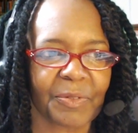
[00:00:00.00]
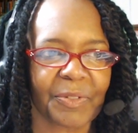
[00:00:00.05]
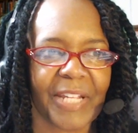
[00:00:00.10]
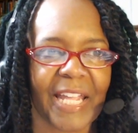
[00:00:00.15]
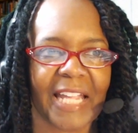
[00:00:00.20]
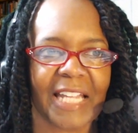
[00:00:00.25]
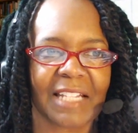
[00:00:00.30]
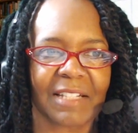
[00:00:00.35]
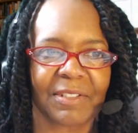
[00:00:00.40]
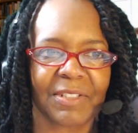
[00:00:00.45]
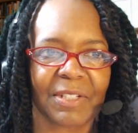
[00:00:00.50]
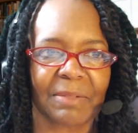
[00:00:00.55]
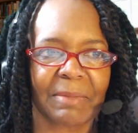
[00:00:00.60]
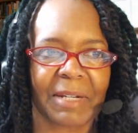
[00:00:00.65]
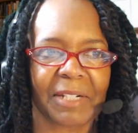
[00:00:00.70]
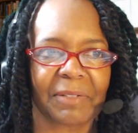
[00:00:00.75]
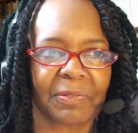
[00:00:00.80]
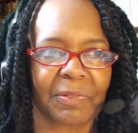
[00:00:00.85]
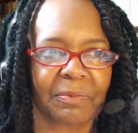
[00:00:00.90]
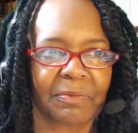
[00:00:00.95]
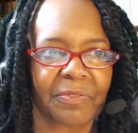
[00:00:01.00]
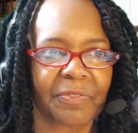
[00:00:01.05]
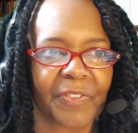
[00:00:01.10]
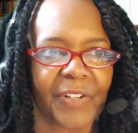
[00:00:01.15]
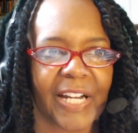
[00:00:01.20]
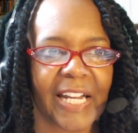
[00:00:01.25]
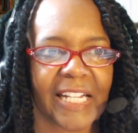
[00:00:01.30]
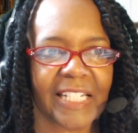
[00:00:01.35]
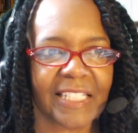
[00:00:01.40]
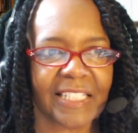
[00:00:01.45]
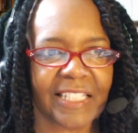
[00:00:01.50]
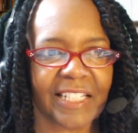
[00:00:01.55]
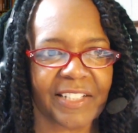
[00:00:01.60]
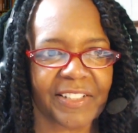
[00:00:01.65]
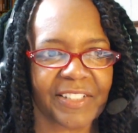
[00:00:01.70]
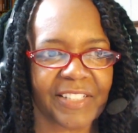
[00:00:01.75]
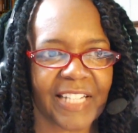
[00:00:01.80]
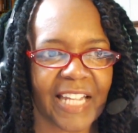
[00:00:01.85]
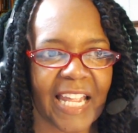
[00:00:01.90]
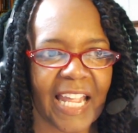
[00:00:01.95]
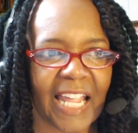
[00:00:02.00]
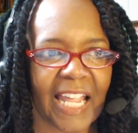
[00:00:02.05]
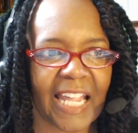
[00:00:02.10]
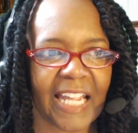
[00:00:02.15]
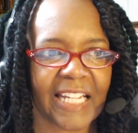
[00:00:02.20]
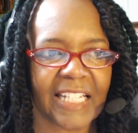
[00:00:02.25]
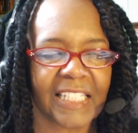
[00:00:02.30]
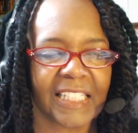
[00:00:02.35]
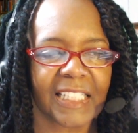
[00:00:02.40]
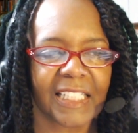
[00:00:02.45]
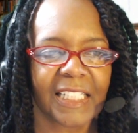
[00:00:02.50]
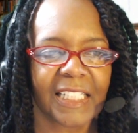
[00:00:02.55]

We had somebody from France the other day, and